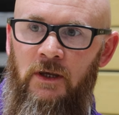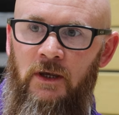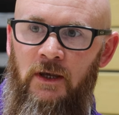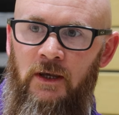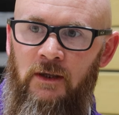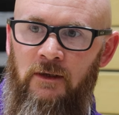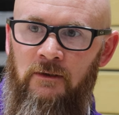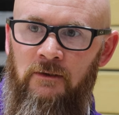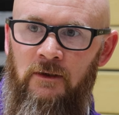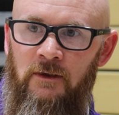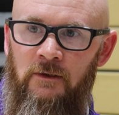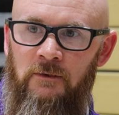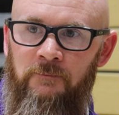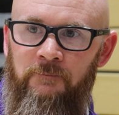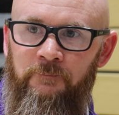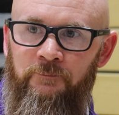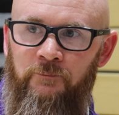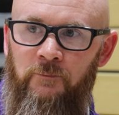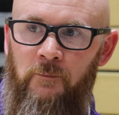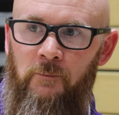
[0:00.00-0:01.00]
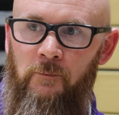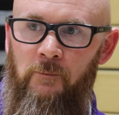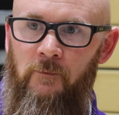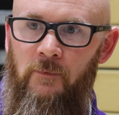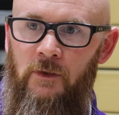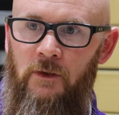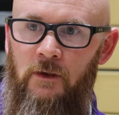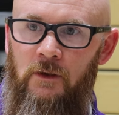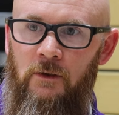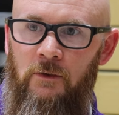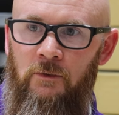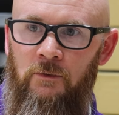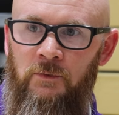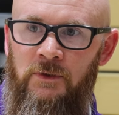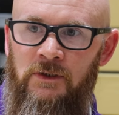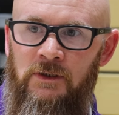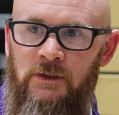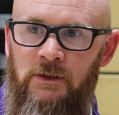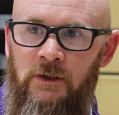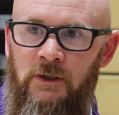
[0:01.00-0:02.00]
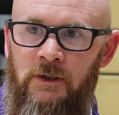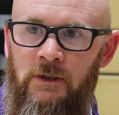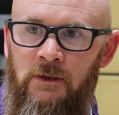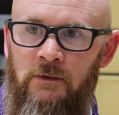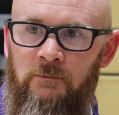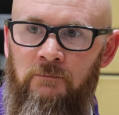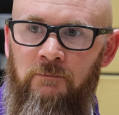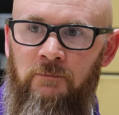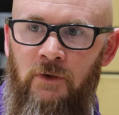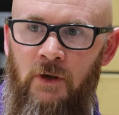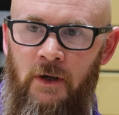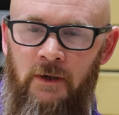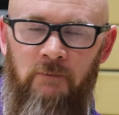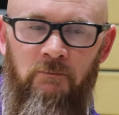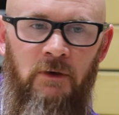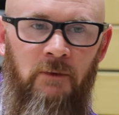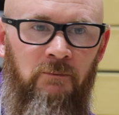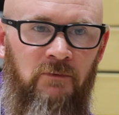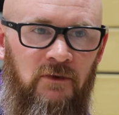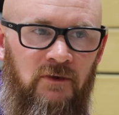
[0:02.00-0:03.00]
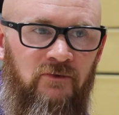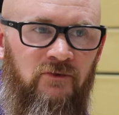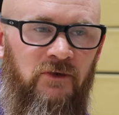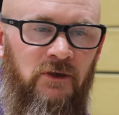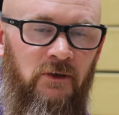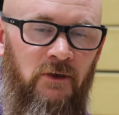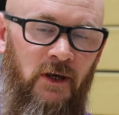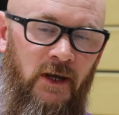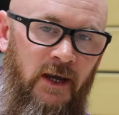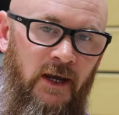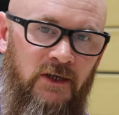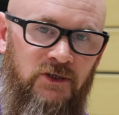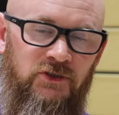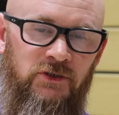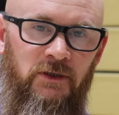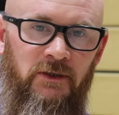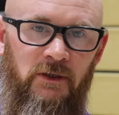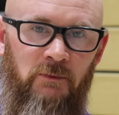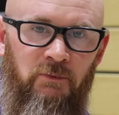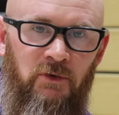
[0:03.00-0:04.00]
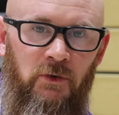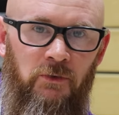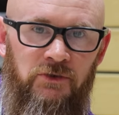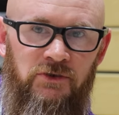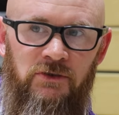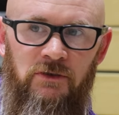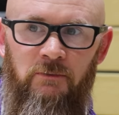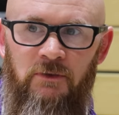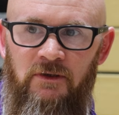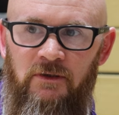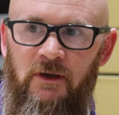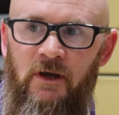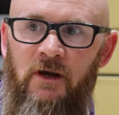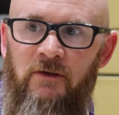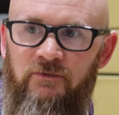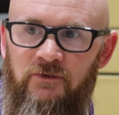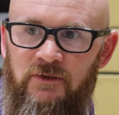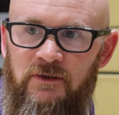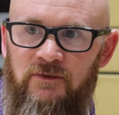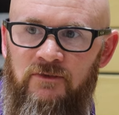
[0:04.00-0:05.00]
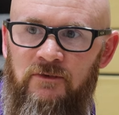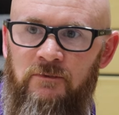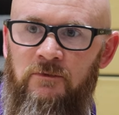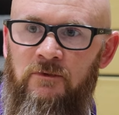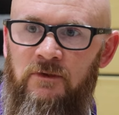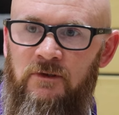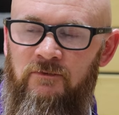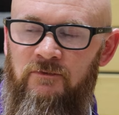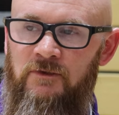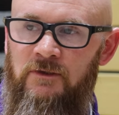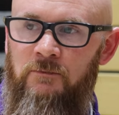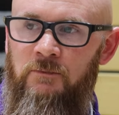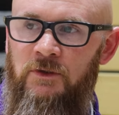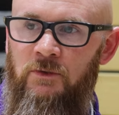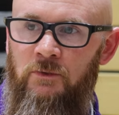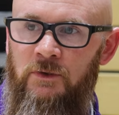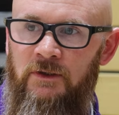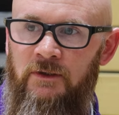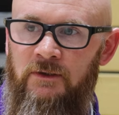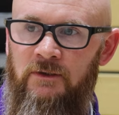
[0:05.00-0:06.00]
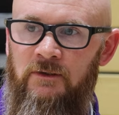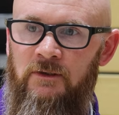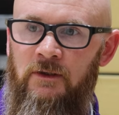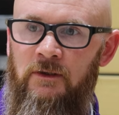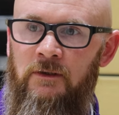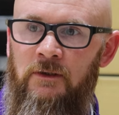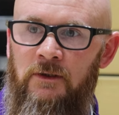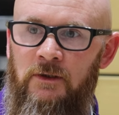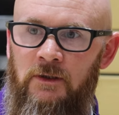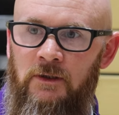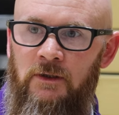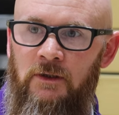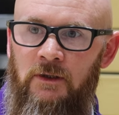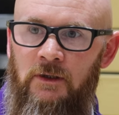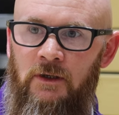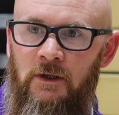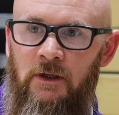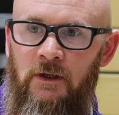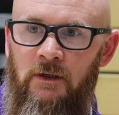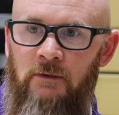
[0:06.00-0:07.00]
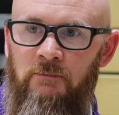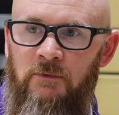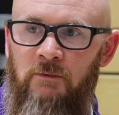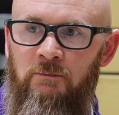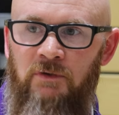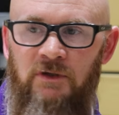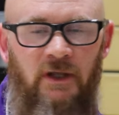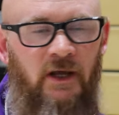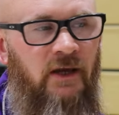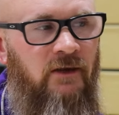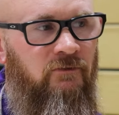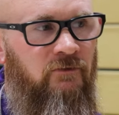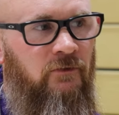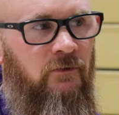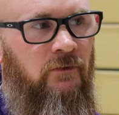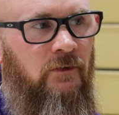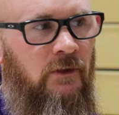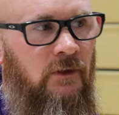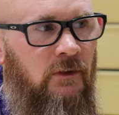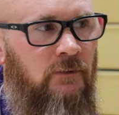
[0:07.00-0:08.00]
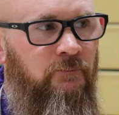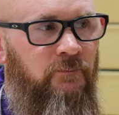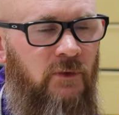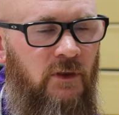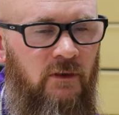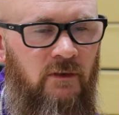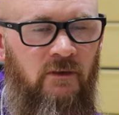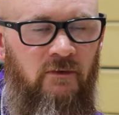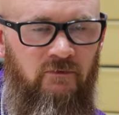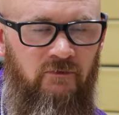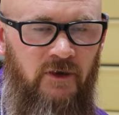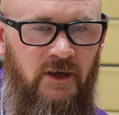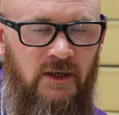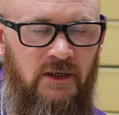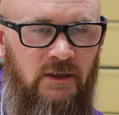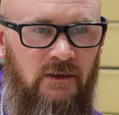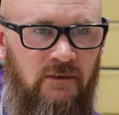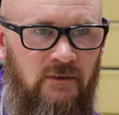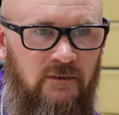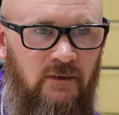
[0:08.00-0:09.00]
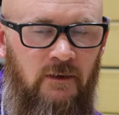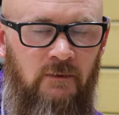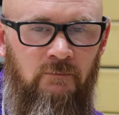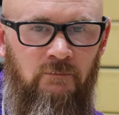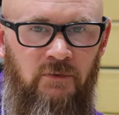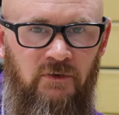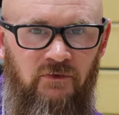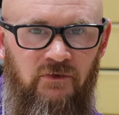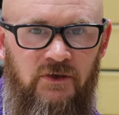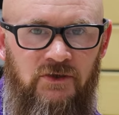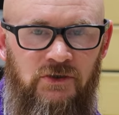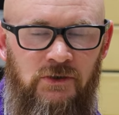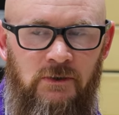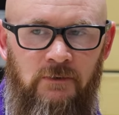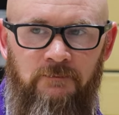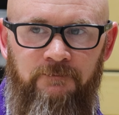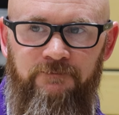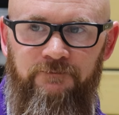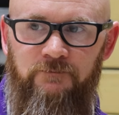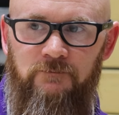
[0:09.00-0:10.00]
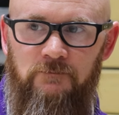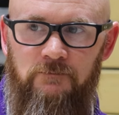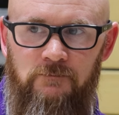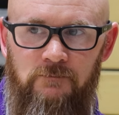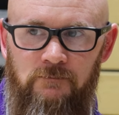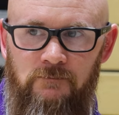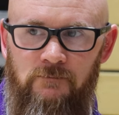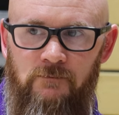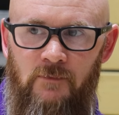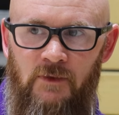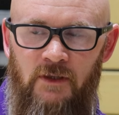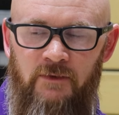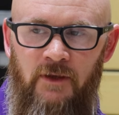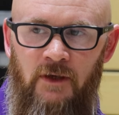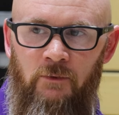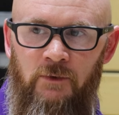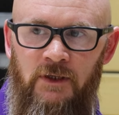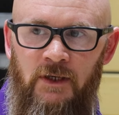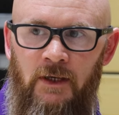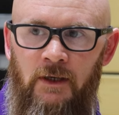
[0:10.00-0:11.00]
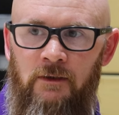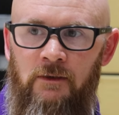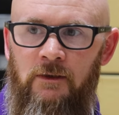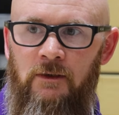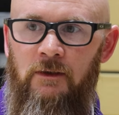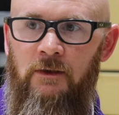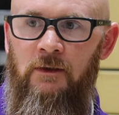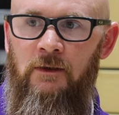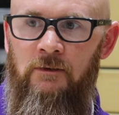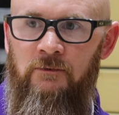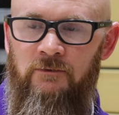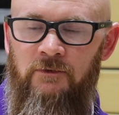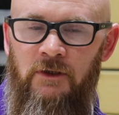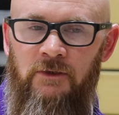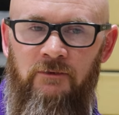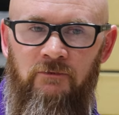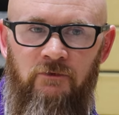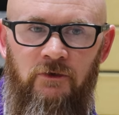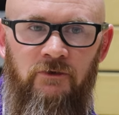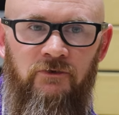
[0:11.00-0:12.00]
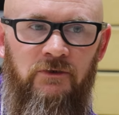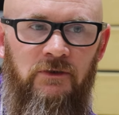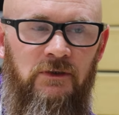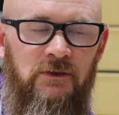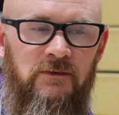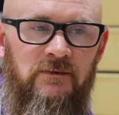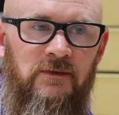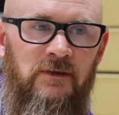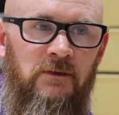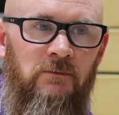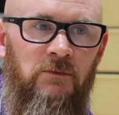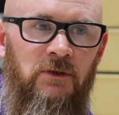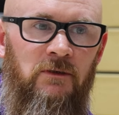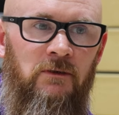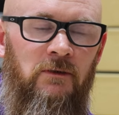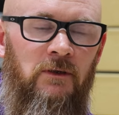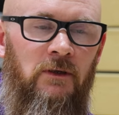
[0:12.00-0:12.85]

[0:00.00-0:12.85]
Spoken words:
And we brought him up this year. I actually approached him in the off-season if he'd be willing to apply for the vacant position that we had on the varsity team.